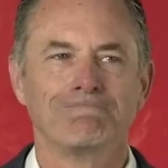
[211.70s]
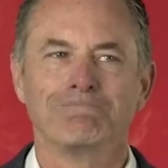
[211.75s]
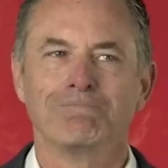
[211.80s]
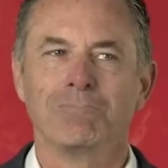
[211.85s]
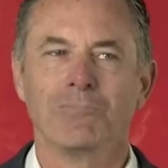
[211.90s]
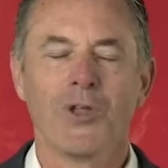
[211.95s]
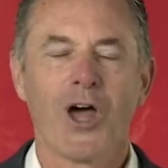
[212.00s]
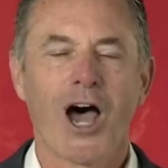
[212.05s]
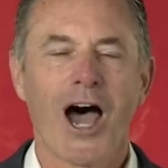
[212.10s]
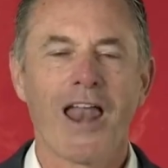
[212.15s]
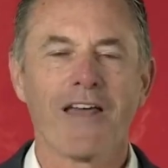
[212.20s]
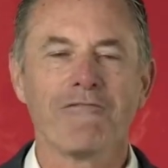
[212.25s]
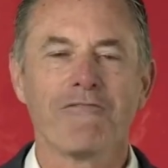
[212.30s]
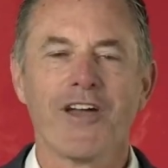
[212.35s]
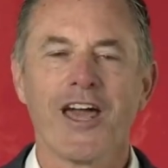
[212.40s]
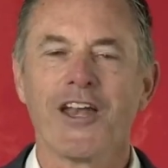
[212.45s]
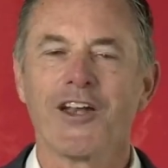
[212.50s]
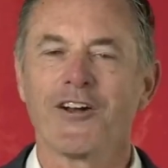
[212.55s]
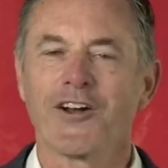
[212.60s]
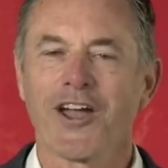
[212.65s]
not a
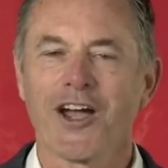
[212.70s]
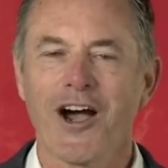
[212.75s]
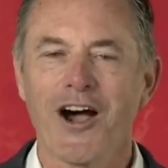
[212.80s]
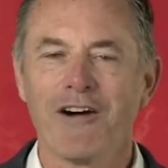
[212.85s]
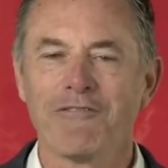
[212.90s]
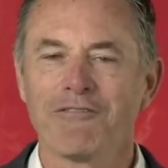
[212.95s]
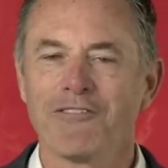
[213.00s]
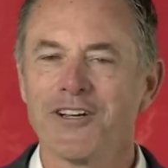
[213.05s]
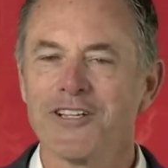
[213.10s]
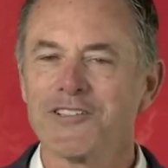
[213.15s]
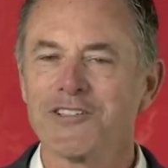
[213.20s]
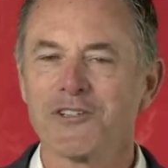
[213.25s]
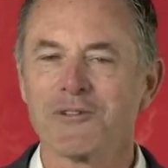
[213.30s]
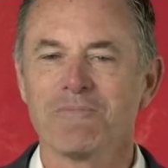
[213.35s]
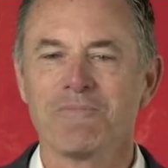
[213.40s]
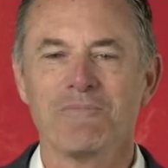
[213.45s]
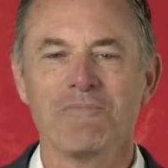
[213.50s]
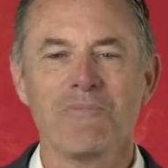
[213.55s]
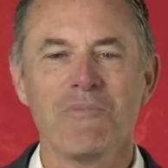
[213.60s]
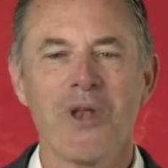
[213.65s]
vendor conference,
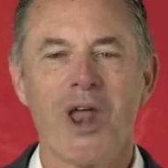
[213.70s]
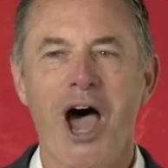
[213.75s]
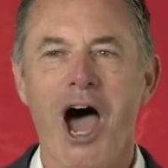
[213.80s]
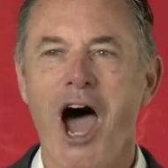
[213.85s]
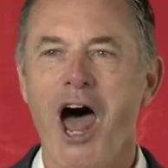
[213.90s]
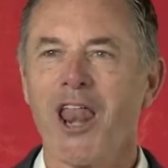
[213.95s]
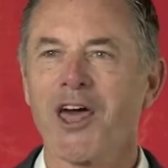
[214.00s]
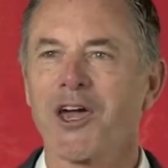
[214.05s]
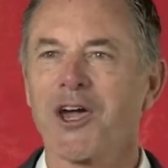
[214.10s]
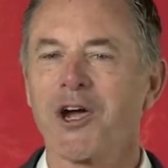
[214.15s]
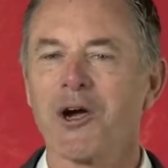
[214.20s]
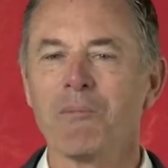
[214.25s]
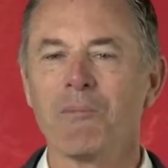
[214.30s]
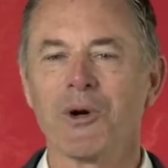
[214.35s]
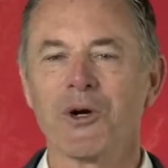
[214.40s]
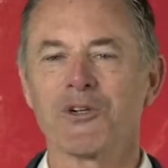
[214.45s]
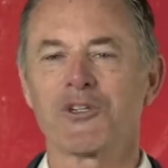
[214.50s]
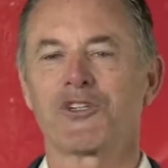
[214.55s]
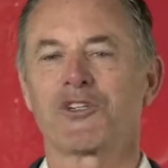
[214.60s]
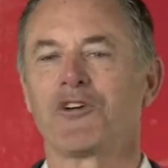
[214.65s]
not a
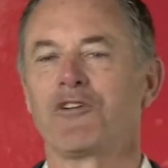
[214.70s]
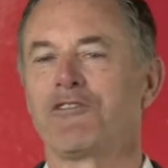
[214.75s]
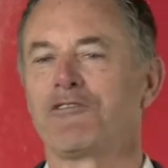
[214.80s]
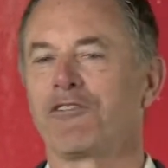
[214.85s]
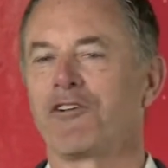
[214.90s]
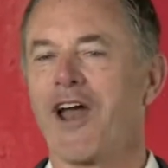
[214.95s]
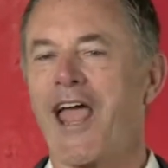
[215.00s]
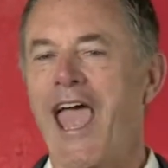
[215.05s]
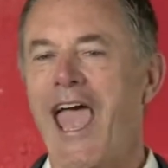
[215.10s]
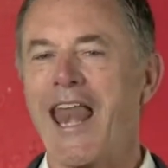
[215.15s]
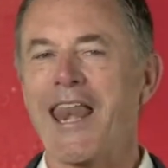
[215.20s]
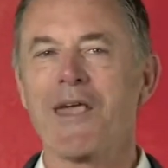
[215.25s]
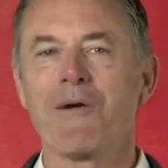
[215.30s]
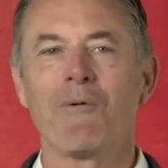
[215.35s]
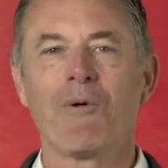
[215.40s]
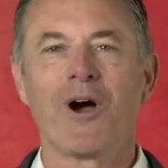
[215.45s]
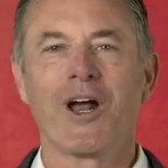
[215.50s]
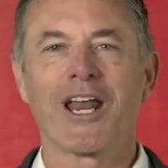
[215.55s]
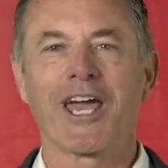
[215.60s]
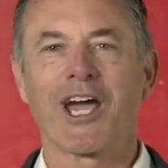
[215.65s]
commercial for any
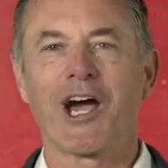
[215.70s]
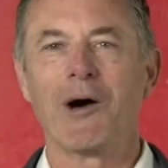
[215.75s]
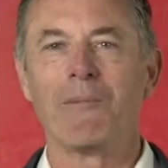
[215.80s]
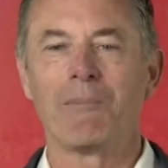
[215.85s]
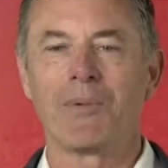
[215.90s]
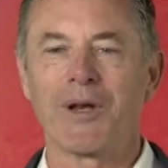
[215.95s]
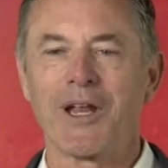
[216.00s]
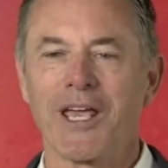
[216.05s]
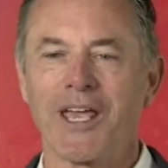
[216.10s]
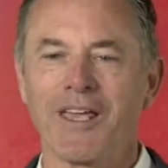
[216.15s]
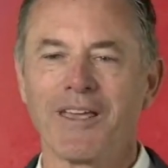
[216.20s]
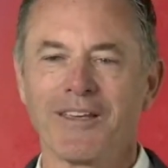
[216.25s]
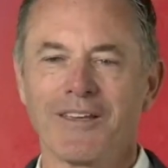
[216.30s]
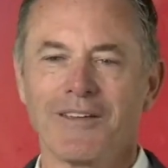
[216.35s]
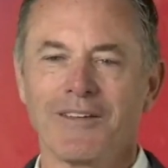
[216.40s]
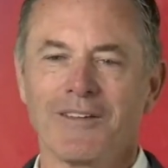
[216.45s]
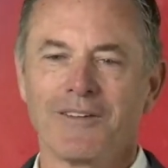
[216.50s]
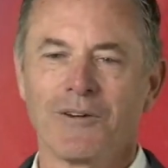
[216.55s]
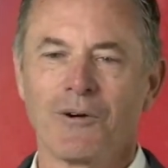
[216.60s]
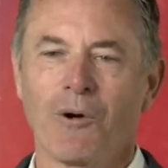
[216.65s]
one company
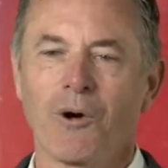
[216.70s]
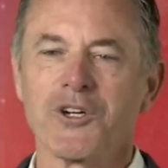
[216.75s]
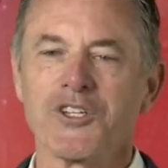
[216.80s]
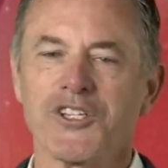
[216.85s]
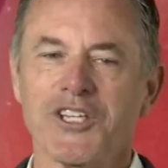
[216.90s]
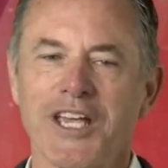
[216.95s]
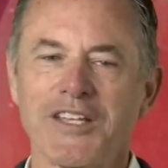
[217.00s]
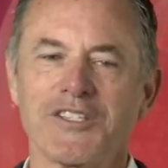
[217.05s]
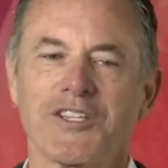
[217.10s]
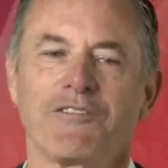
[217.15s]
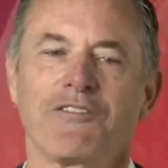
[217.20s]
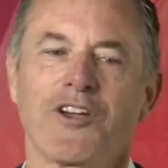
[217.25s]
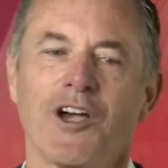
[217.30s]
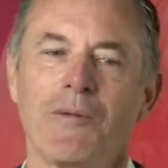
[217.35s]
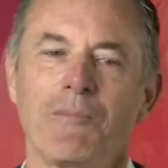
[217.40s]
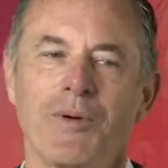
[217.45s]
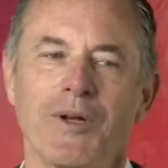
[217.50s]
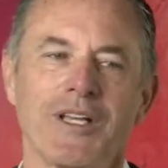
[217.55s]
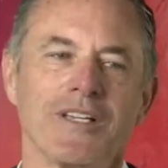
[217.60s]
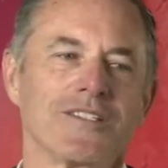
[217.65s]
or sets of
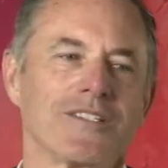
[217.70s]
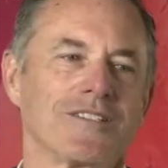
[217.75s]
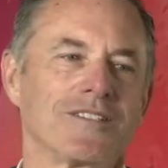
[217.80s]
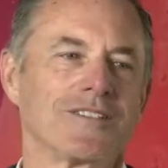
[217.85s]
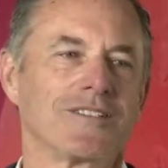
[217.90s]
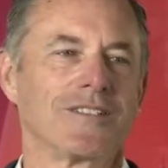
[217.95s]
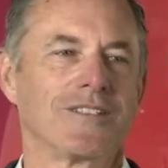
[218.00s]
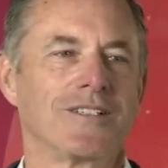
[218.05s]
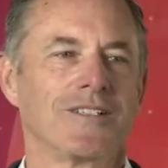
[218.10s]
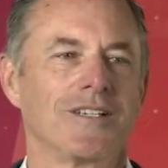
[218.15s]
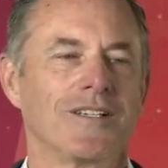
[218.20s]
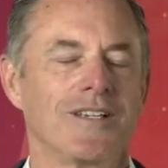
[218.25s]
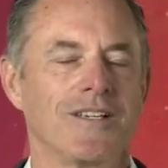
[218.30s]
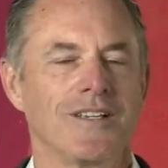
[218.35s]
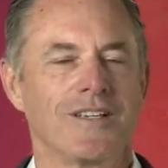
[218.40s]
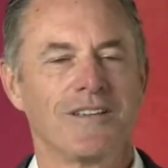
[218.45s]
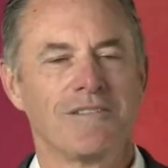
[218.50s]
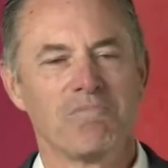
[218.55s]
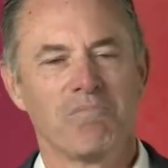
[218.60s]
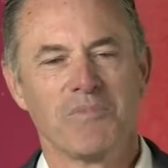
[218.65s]
companies.
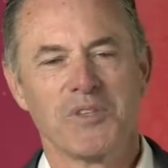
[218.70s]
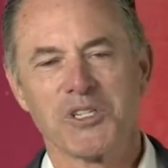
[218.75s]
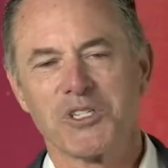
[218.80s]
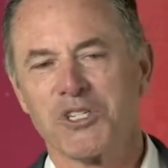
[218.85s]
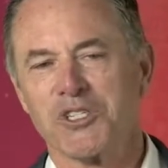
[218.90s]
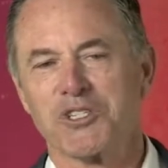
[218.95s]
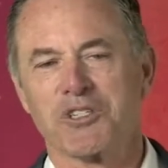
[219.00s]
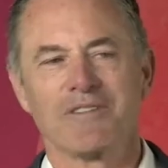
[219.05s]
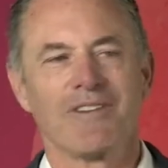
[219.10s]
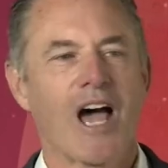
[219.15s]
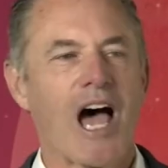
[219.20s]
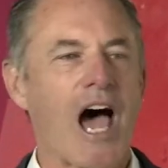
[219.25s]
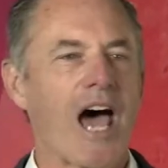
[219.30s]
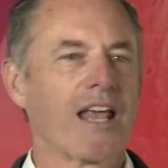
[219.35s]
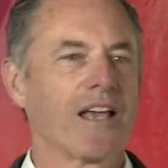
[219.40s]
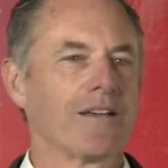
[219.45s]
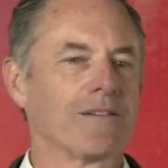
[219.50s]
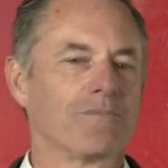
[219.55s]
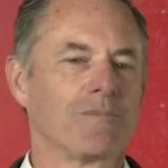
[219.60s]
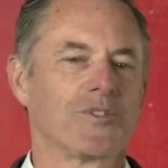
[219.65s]
This is not
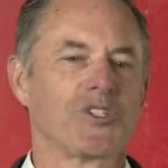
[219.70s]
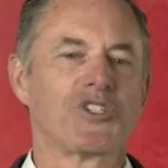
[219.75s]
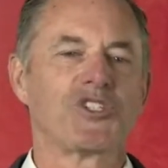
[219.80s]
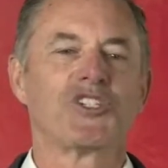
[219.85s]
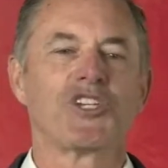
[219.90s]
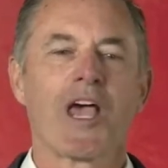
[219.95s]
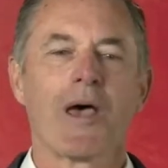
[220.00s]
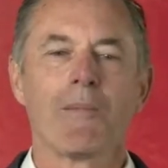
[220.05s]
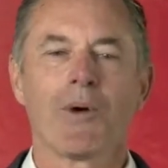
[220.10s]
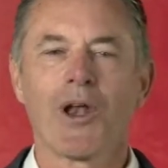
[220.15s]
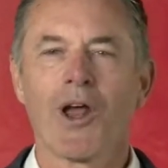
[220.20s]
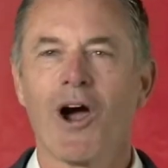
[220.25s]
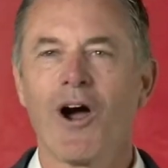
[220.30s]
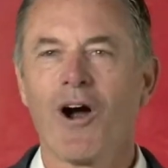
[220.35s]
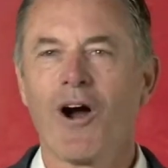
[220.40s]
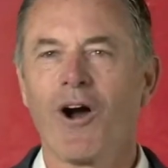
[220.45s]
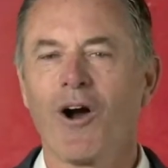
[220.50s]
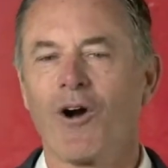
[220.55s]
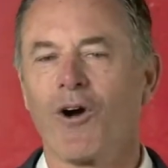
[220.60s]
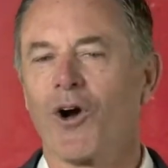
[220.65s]
a
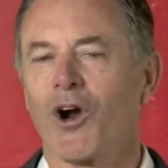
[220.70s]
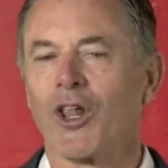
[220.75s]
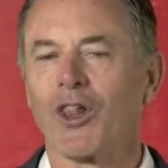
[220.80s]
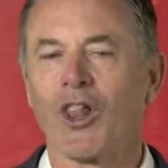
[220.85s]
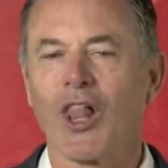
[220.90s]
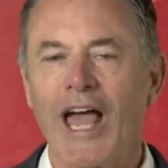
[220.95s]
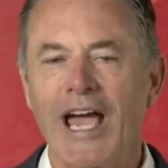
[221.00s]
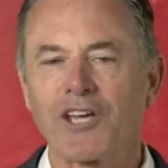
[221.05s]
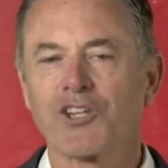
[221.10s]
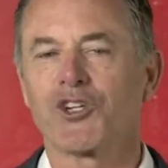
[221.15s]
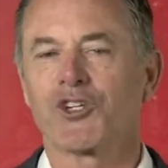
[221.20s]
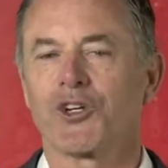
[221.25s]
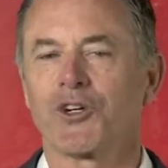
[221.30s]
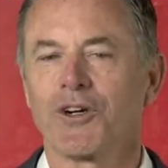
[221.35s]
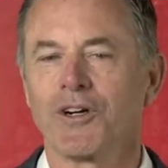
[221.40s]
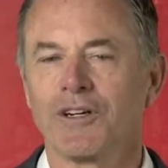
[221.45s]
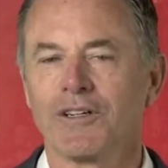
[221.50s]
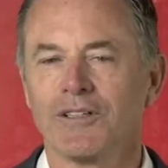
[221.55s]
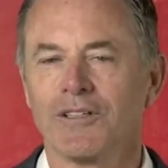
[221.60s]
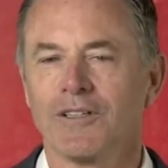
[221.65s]
seminar or a
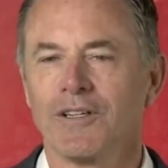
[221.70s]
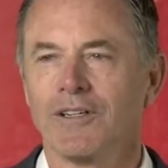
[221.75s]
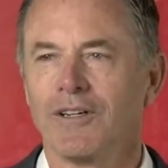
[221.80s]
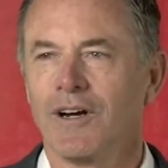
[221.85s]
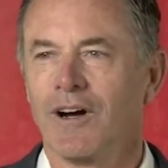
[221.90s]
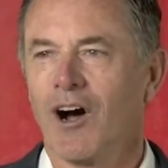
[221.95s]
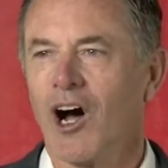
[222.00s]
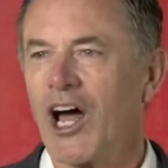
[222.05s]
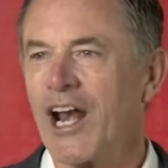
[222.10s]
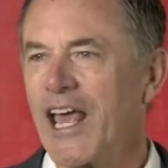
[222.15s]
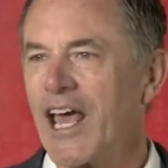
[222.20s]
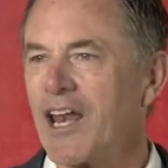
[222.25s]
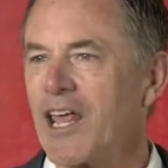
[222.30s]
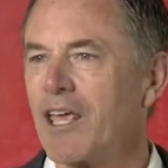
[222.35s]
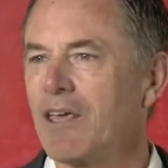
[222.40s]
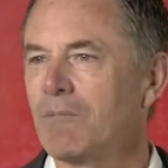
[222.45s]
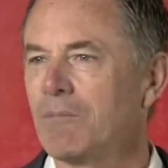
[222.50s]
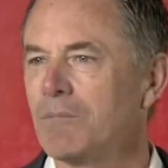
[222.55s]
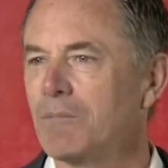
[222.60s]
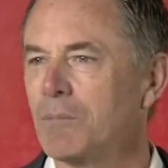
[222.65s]
lecture on
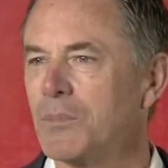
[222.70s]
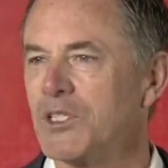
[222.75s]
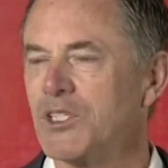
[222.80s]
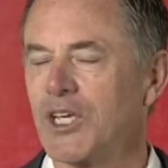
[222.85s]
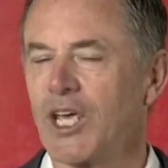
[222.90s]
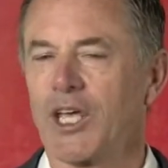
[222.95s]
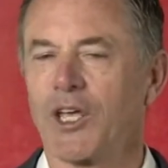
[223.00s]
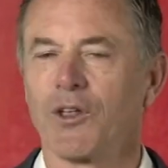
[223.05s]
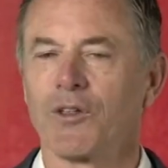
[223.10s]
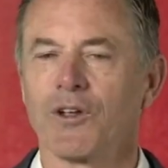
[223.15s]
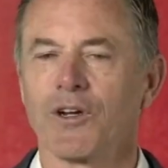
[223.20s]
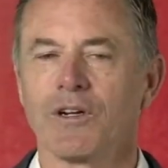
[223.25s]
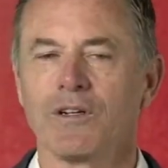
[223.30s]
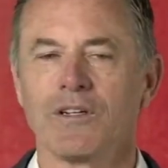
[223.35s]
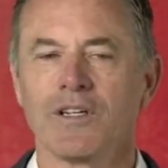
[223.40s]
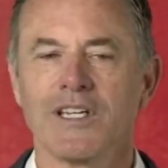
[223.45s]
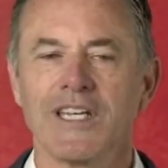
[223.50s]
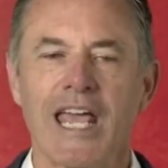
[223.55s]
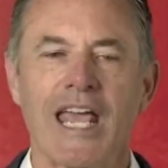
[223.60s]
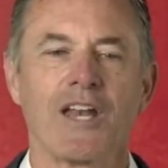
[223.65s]
any particular
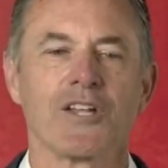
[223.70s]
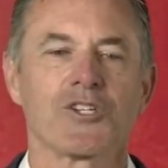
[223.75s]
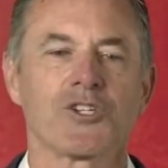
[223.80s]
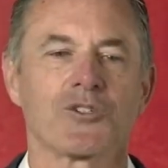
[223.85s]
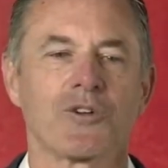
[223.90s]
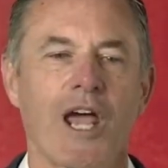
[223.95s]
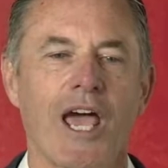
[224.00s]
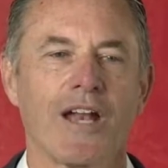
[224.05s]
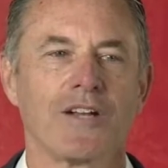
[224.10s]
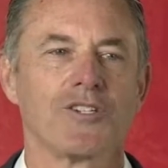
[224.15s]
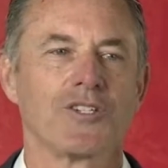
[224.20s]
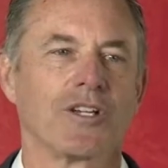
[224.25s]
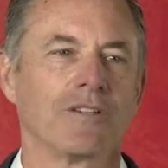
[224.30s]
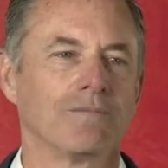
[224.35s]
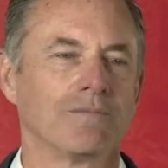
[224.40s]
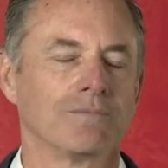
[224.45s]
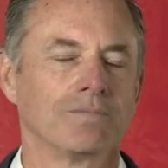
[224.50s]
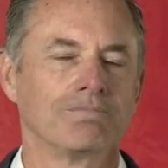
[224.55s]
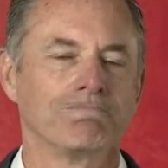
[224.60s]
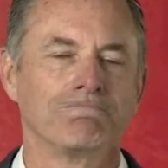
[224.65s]
data strategy.
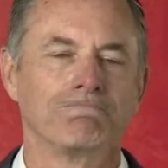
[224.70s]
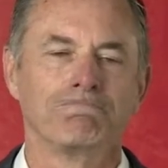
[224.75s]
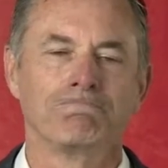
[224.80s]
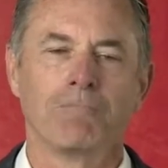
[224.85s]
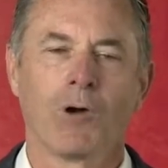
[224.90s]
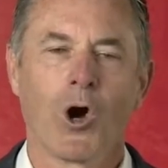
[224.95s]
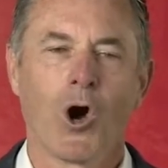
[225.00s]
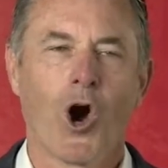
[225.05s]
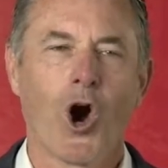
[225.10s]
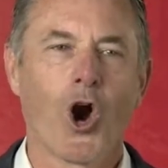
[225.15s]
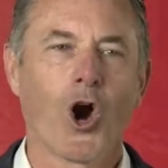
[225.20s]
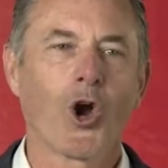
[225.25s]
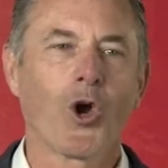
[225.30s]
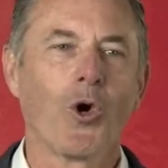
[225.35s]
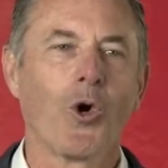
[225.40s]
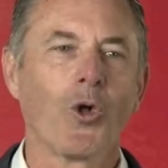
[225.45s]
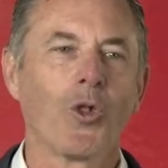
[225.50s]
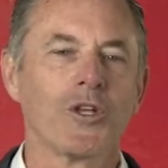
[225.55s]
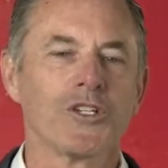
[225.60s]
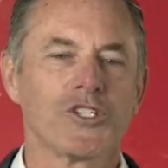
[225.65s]
Our
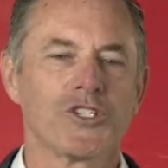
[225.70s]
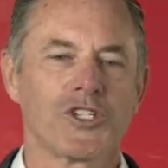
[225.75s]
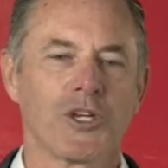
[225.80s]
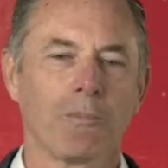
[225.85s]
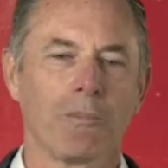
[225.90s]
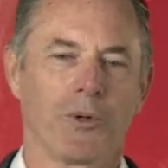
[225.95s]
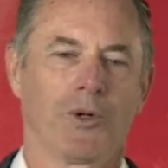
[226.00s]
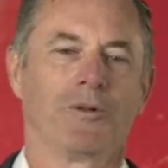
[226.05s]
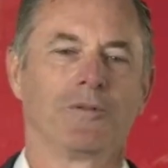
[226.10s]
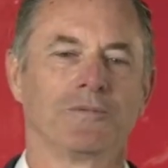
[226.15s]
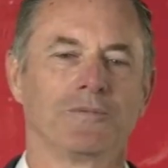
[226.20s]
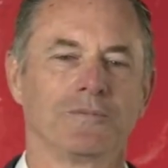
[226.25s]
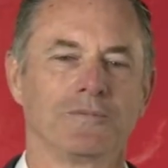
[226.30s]
goal is simple: